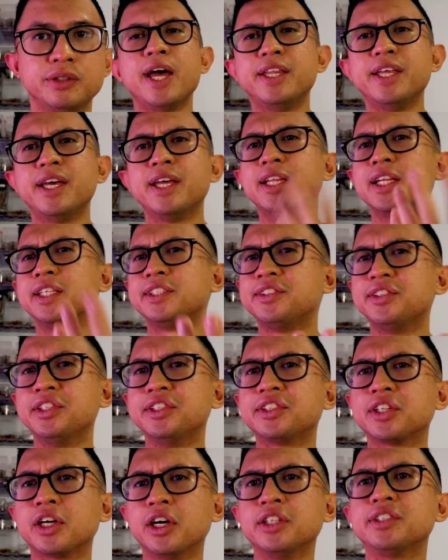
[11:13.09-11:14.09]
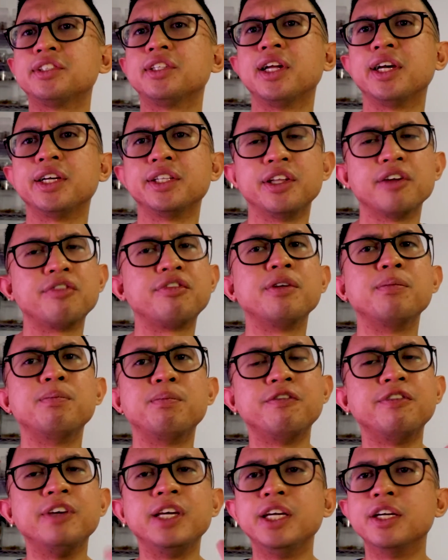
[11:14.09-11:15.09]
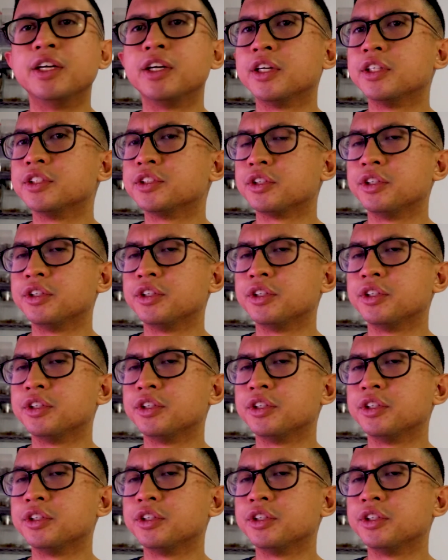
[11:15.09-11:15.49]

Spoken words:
And then let's discuss like different feeders